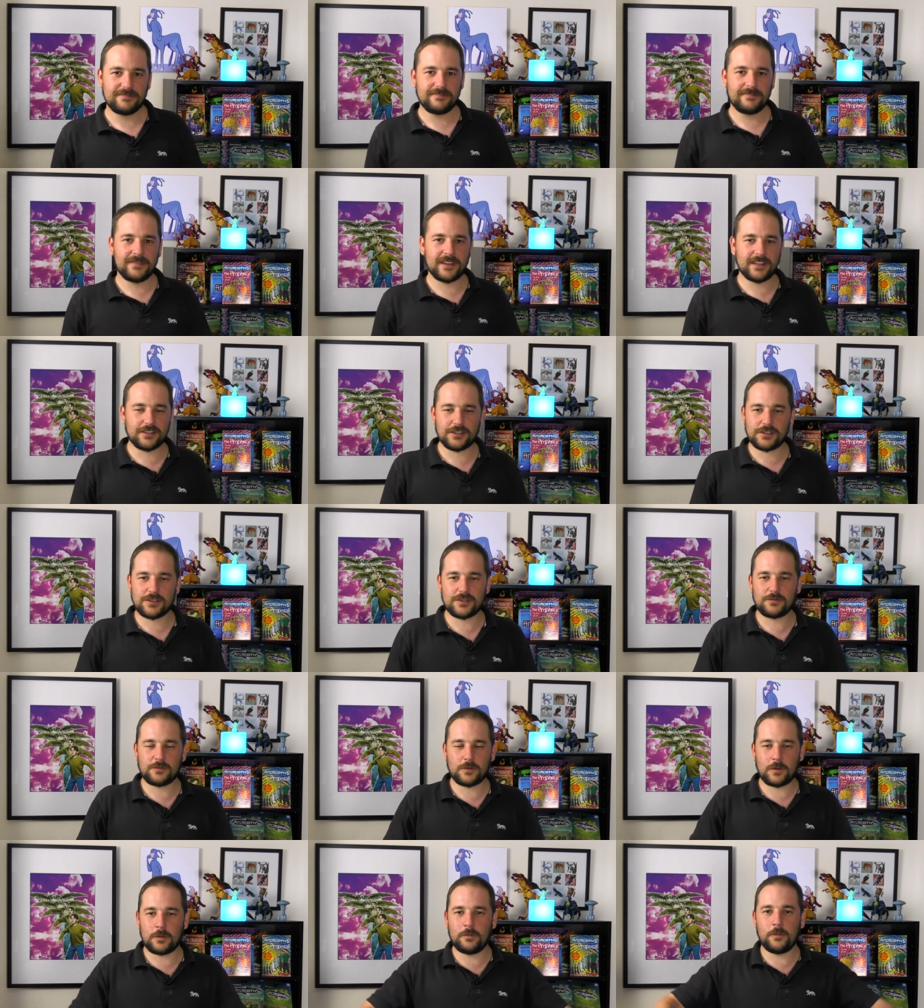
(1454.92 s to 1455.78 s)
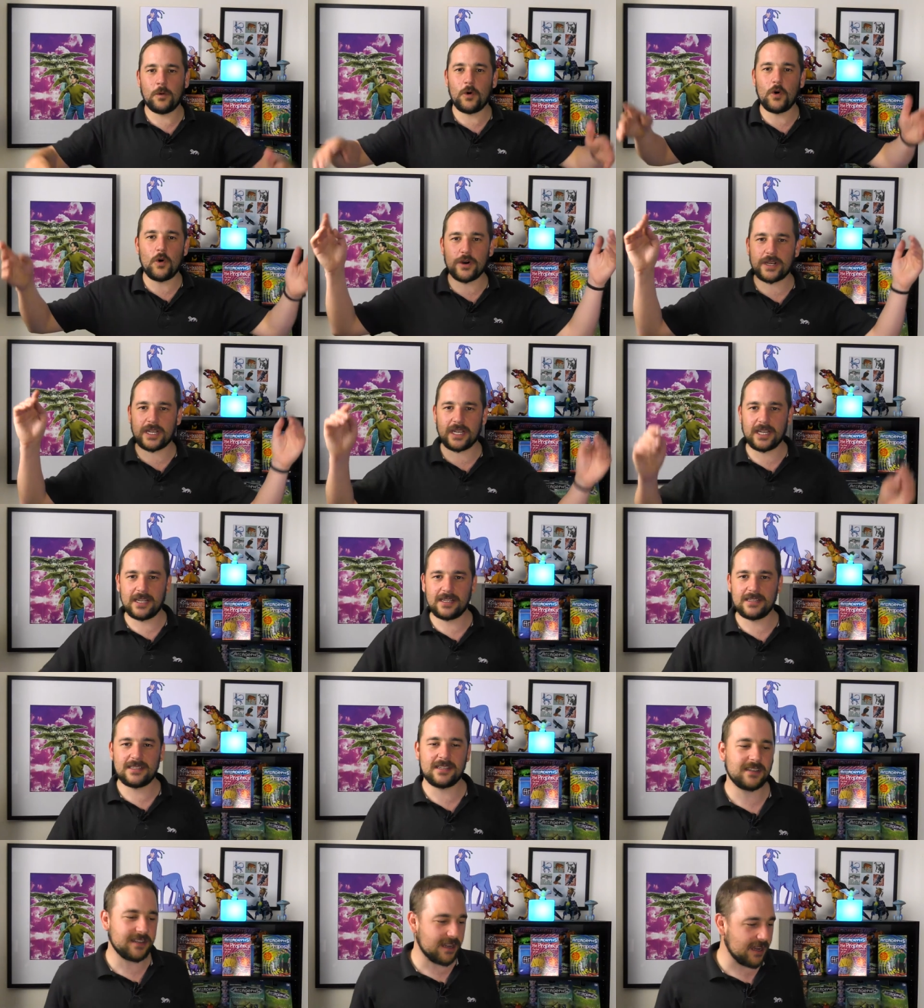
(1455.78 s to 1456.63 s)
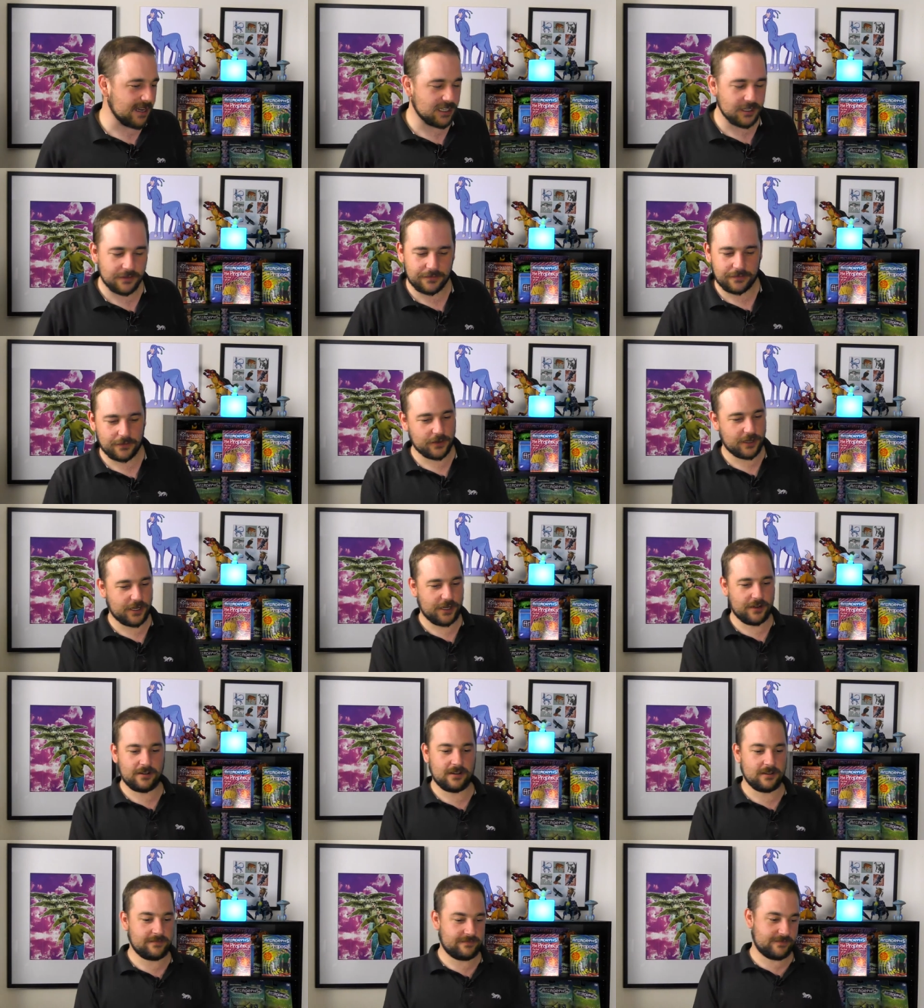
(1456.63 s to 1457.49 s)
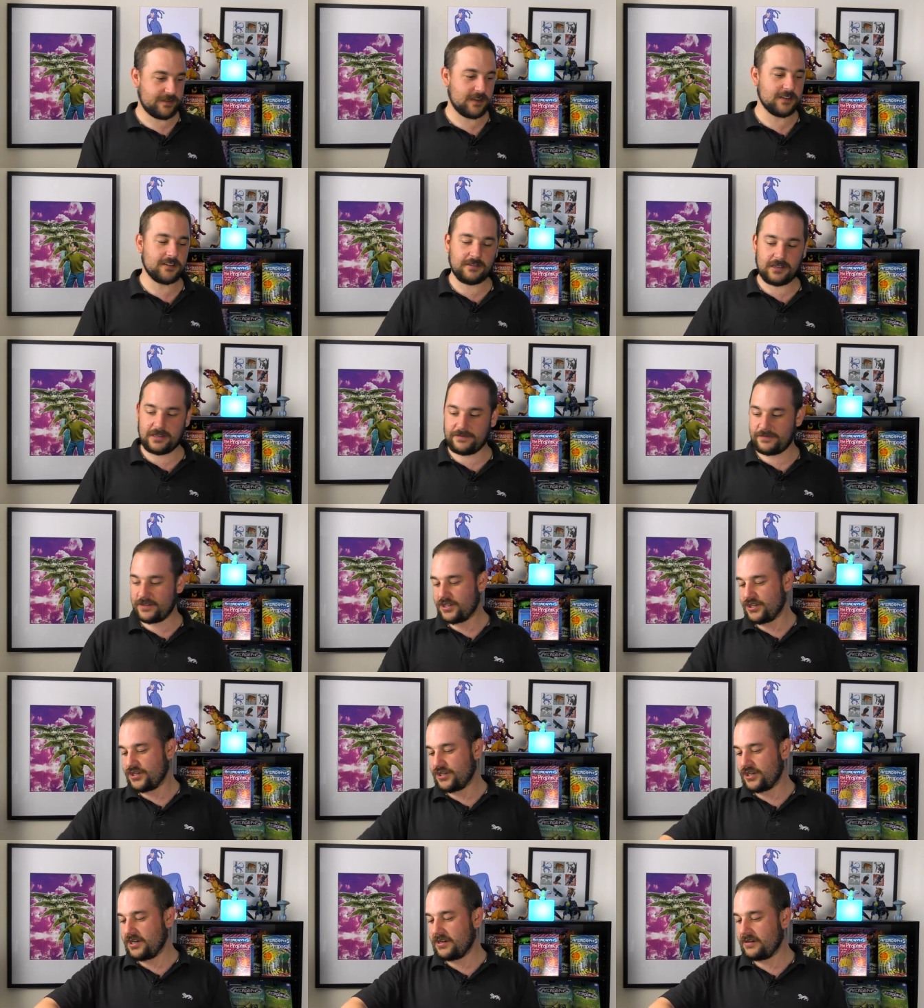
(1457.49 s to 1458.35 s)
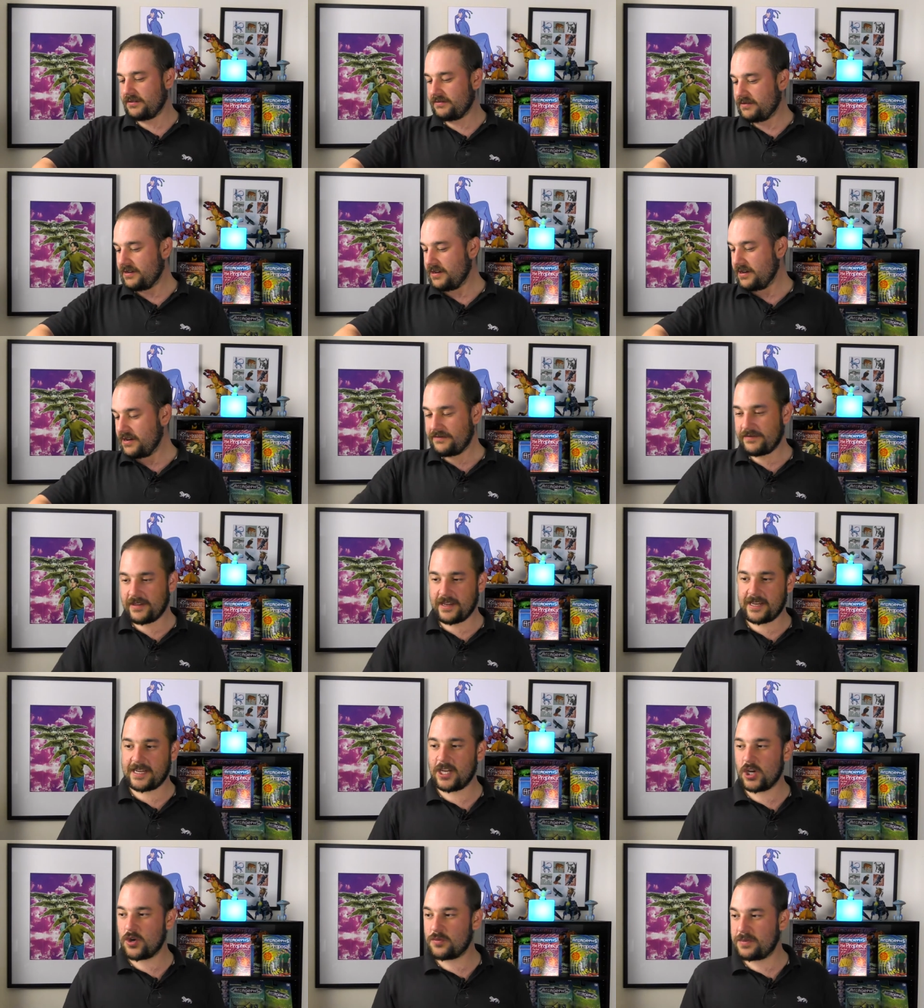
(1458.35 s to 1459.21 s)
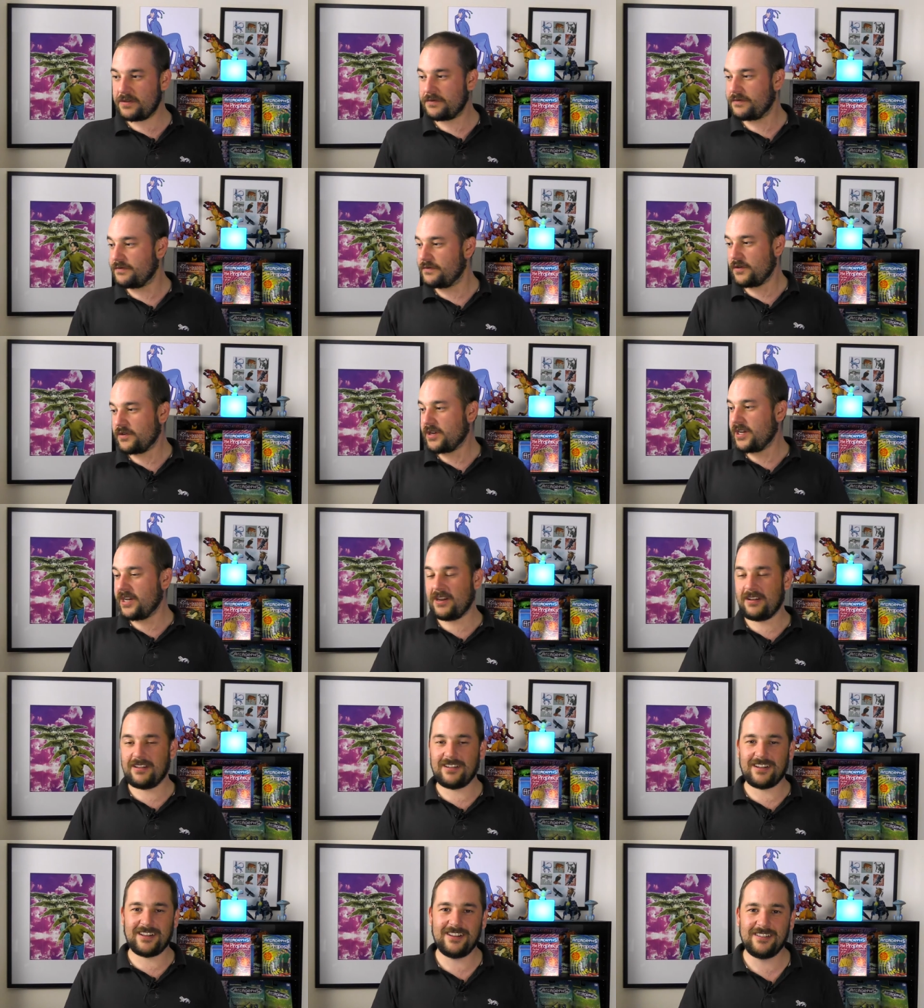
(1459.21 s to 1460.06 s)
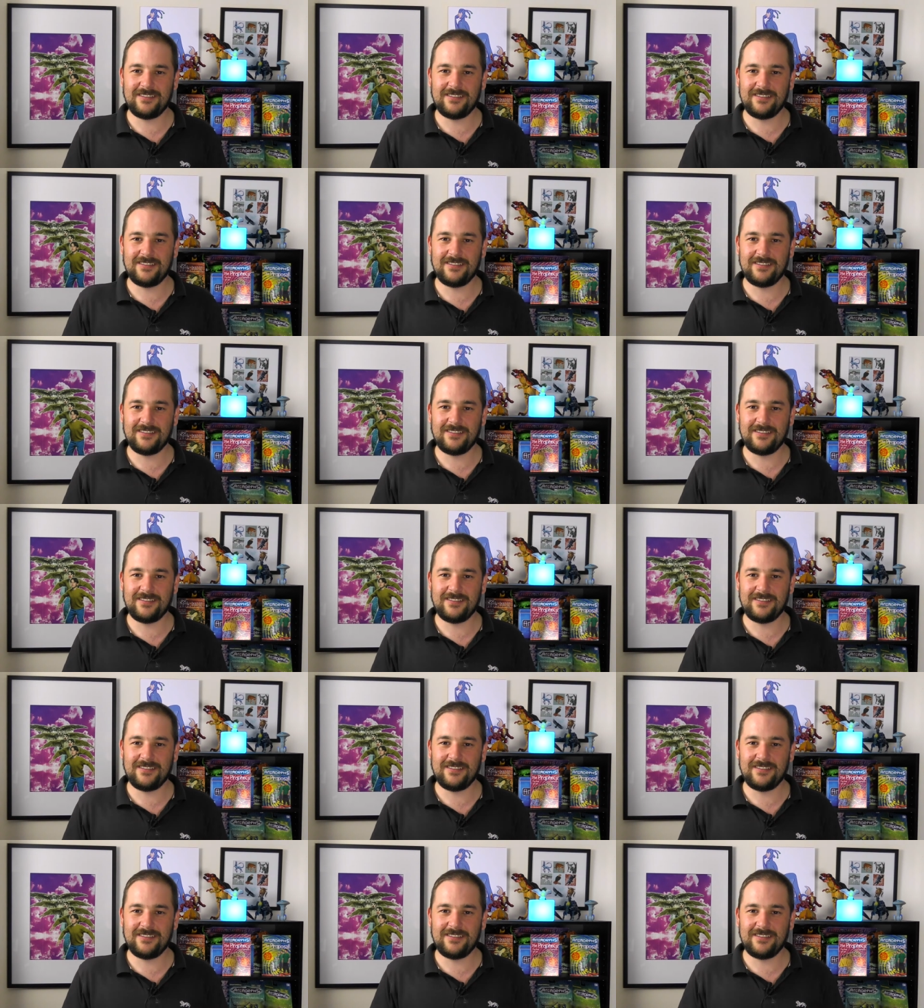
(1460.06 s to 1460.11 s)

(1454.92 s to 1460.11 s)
They're just walking into danger, fucking, I don't give a shit. If they kill me, fuck it.